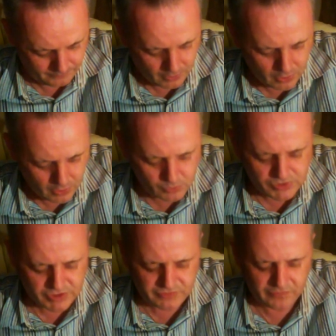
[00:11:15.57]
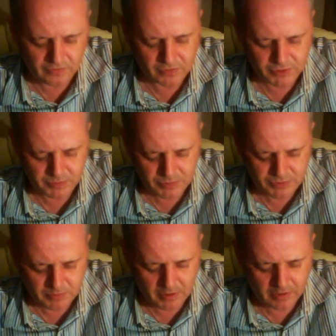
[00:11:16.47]
Hooches for the
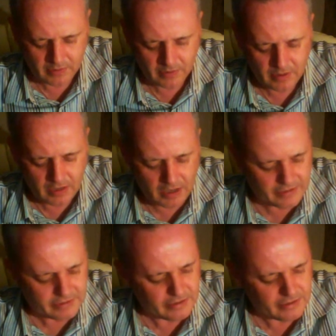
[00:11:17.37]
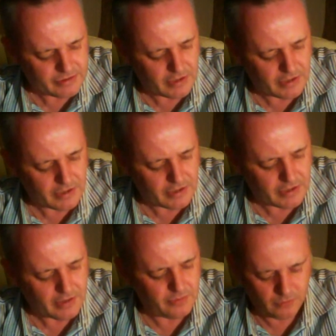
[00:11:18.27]
husbandman, handling his hoe.
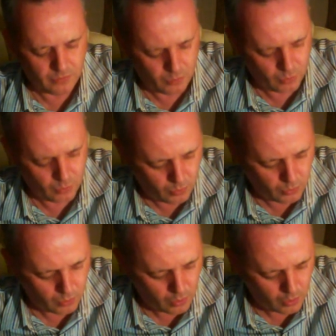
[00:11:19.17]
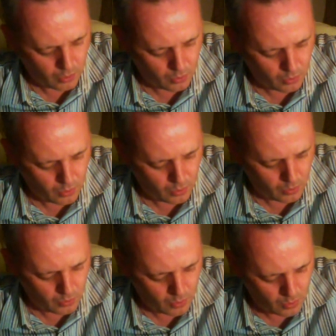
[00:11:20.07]
Ho,
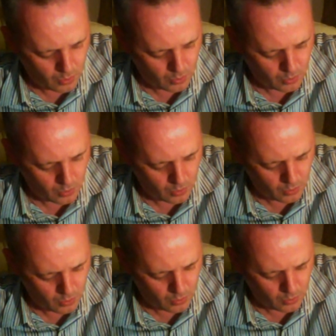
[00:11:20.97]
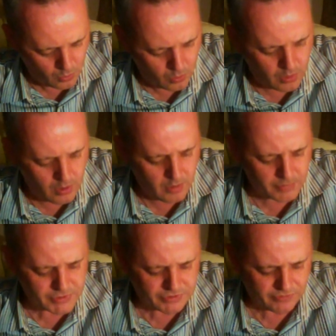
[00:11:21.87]
ho, ho, ho,
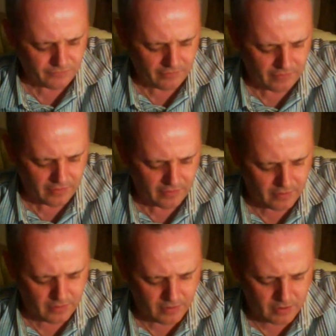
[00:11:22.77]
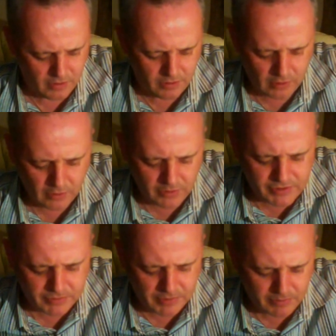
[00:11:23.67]
Mr. Finn. You're going
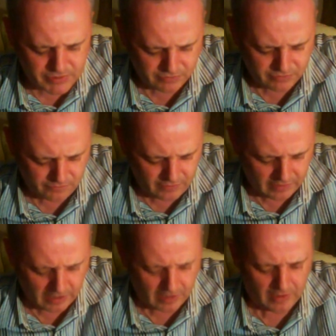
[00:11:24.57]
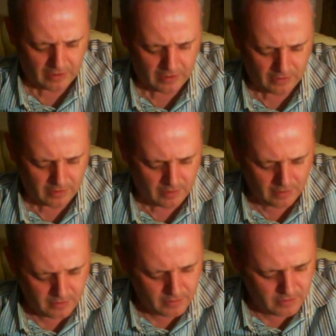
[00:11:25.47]
to be Mr. Finnegan,
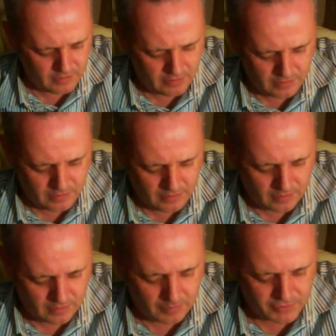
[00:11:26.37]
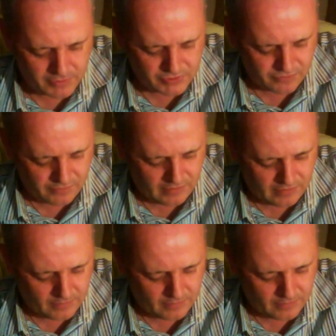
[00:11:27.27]
apostrophe.